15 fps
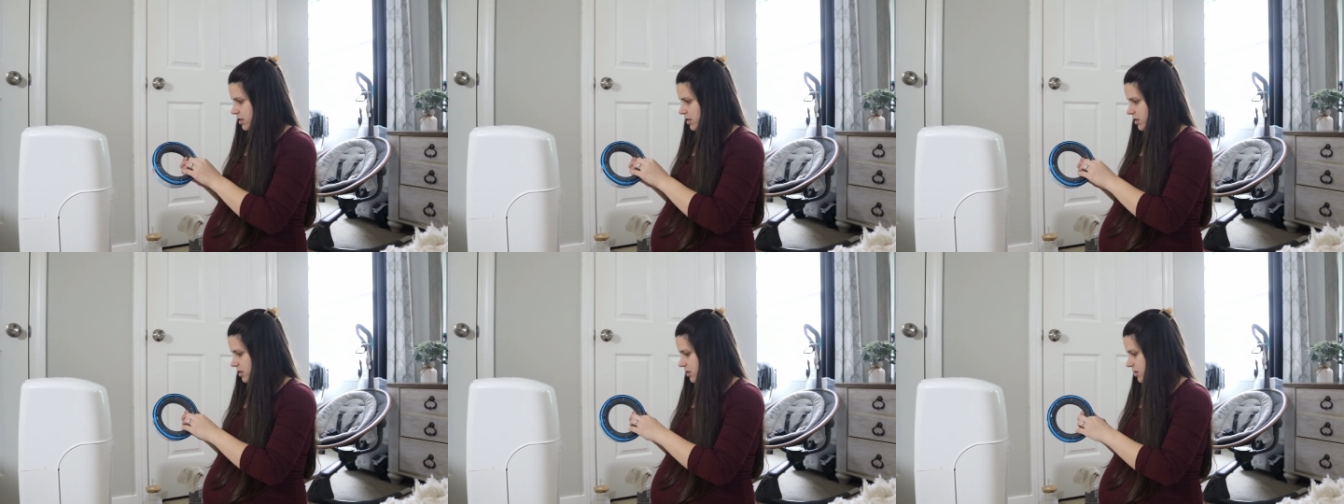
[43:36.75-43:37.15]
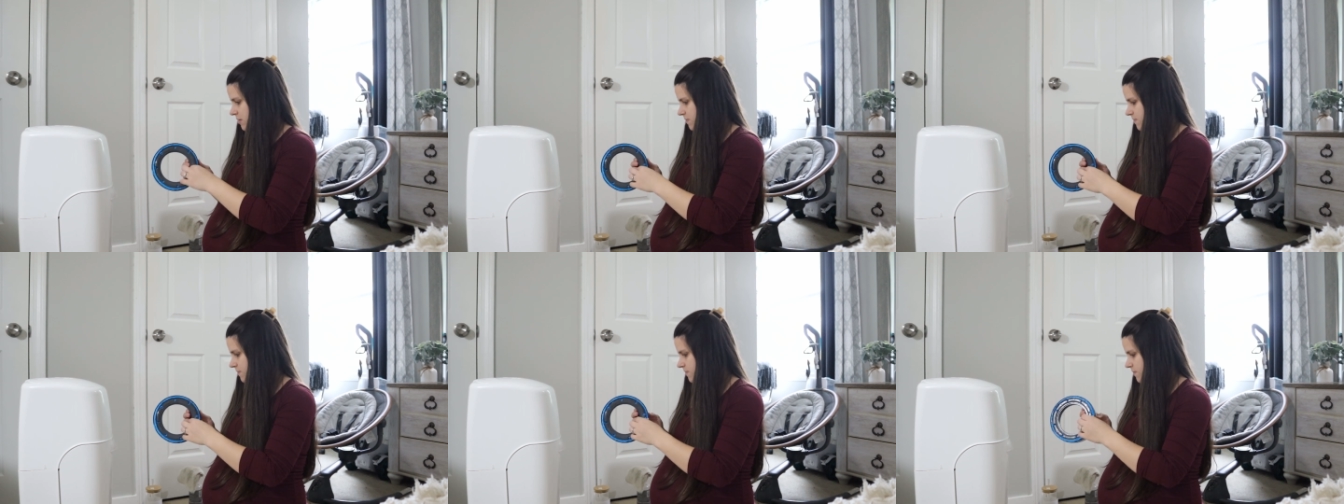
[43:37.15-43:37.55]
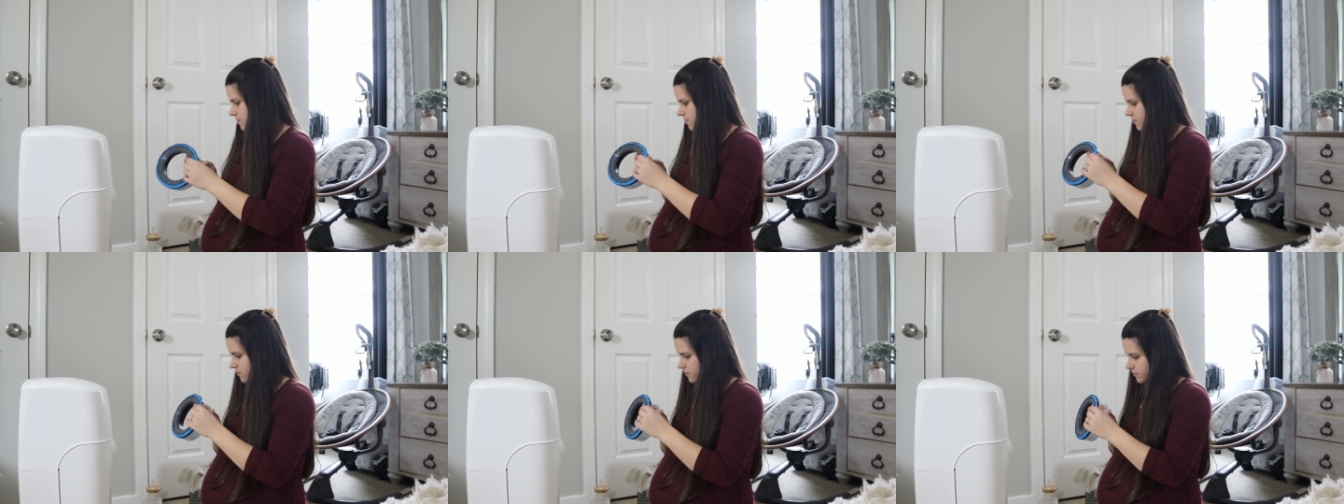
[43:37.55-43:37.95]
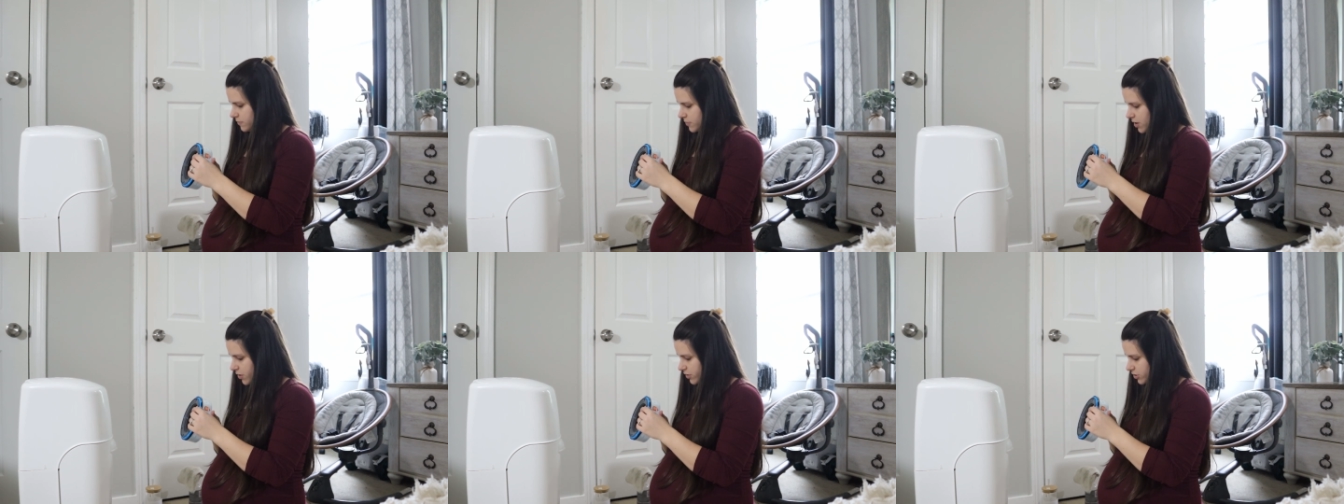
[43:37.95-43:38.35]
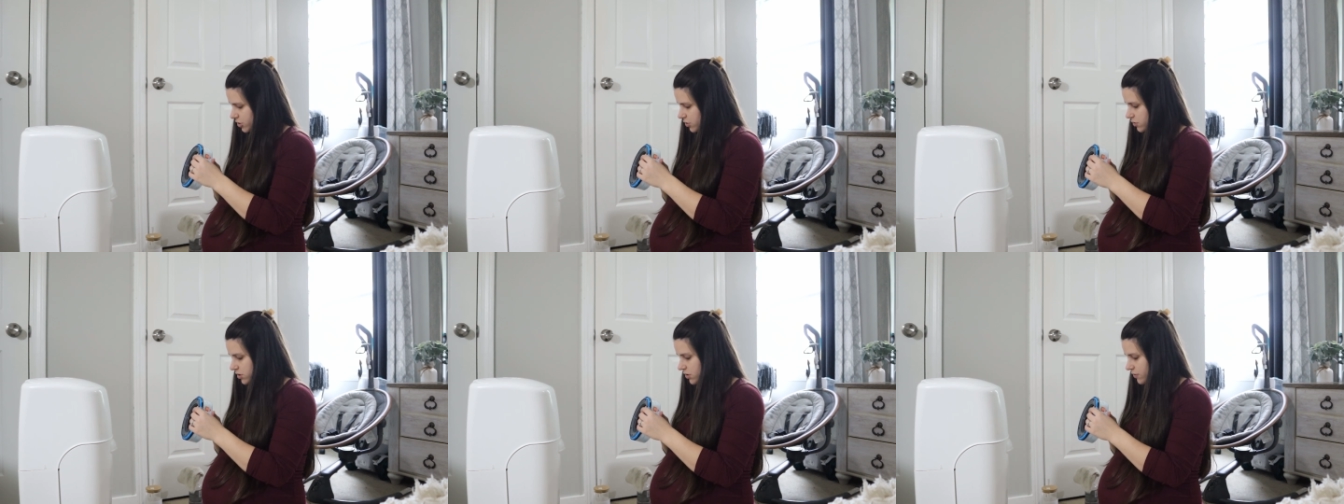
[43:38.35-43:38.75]
Um, oh, it
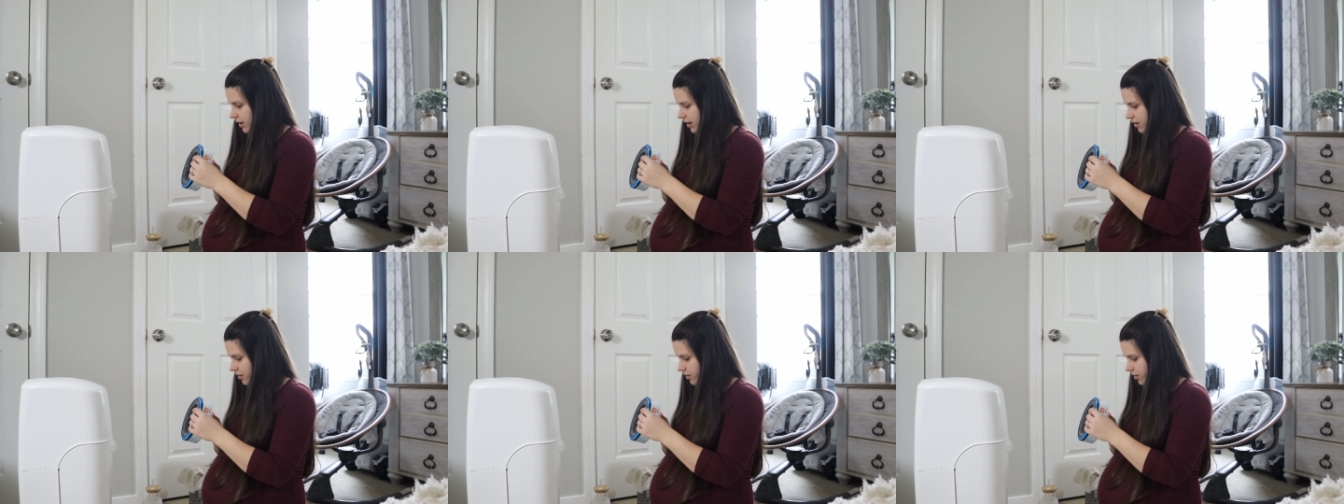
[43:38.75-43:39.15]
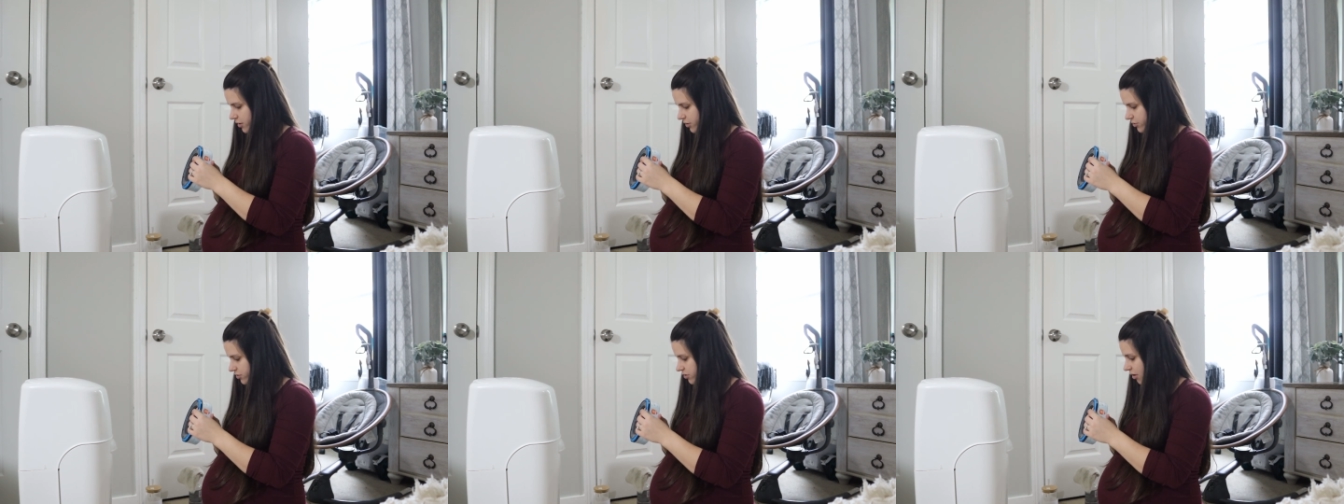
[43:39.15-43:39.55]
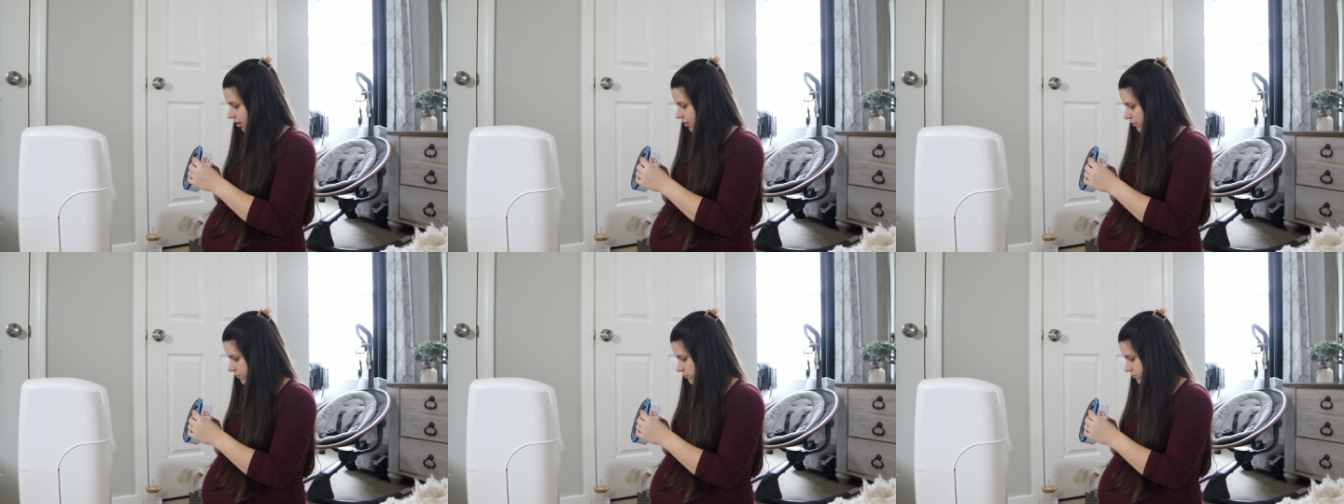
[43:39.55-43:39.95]
shows you right on here. Duh.